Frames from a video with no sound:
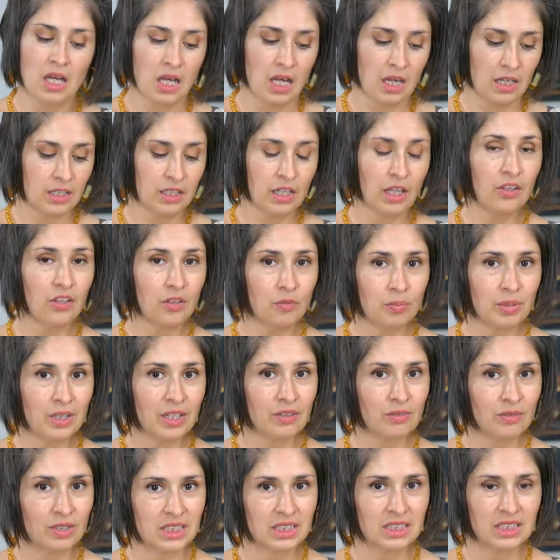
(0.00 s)
Another
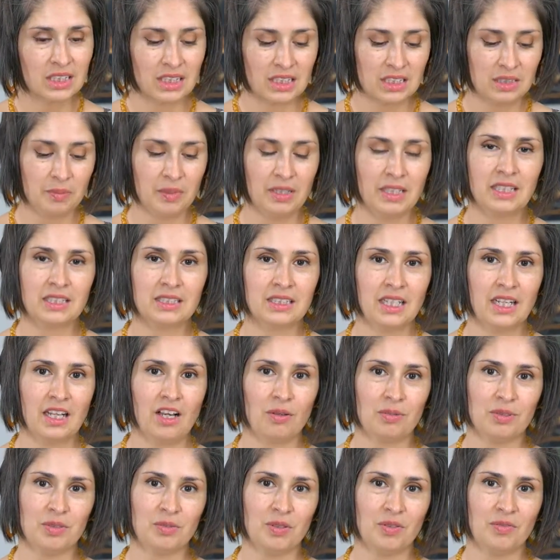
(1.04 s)
big reason is because it
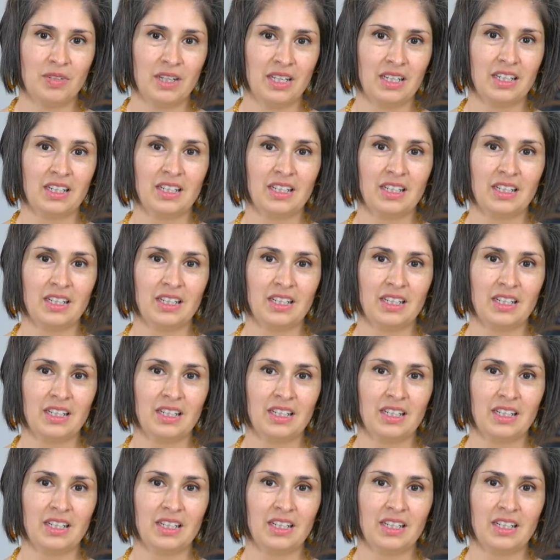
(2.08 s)
helps prevent